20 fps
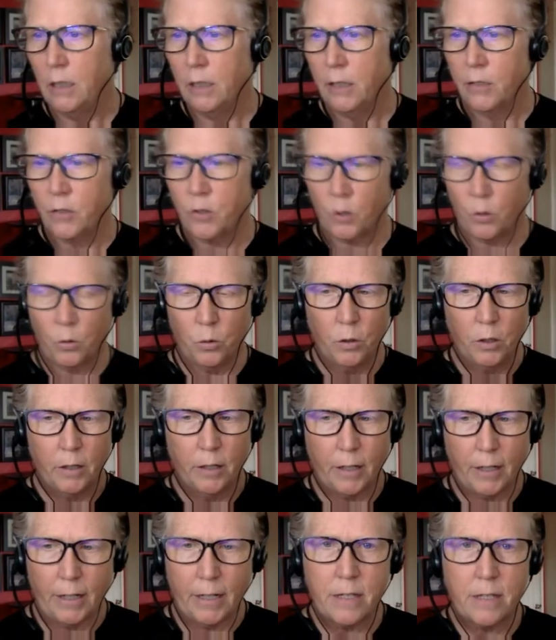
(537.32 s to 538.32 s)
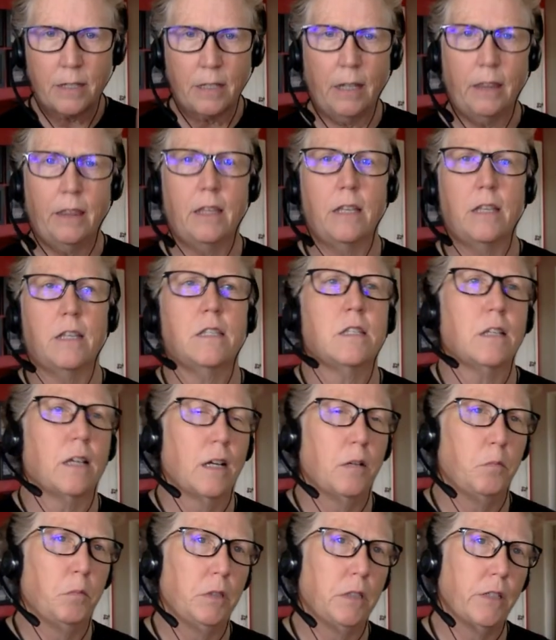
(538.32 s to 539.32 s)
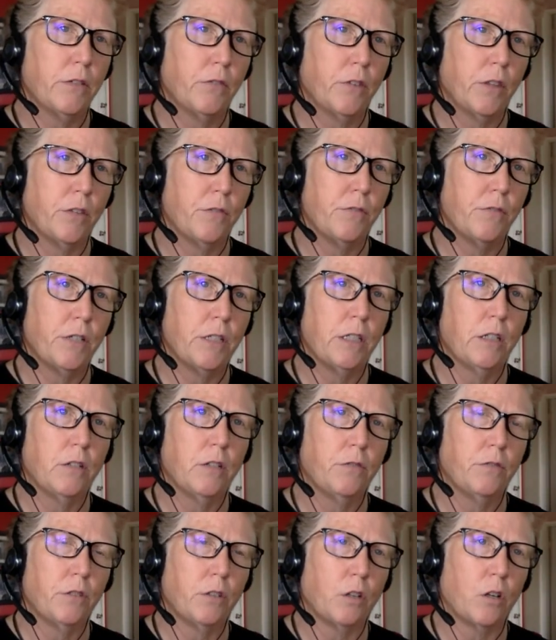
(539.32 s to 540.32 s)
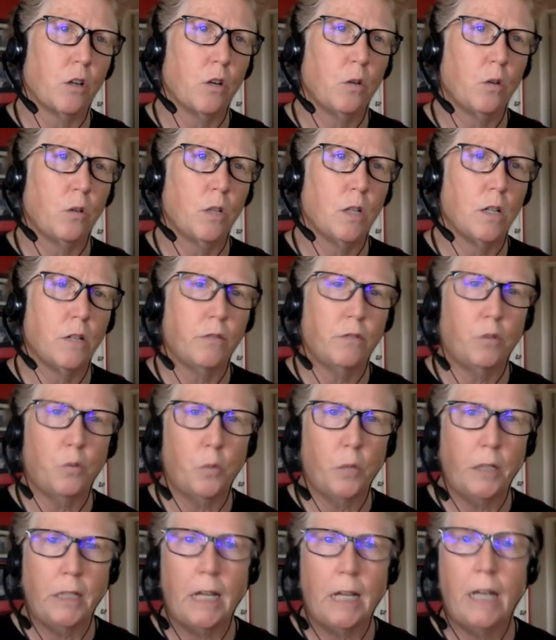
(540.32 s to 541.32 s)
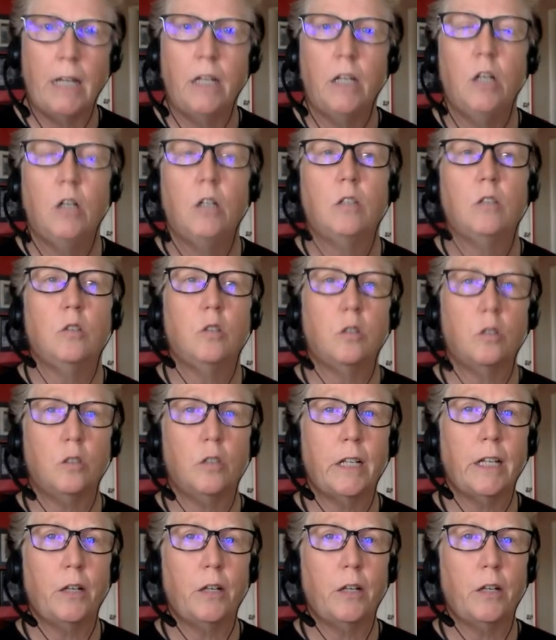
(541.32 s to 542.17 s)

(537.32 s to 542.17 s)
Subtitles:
So I said this, I believe, in the video for a colon for week 9. Learning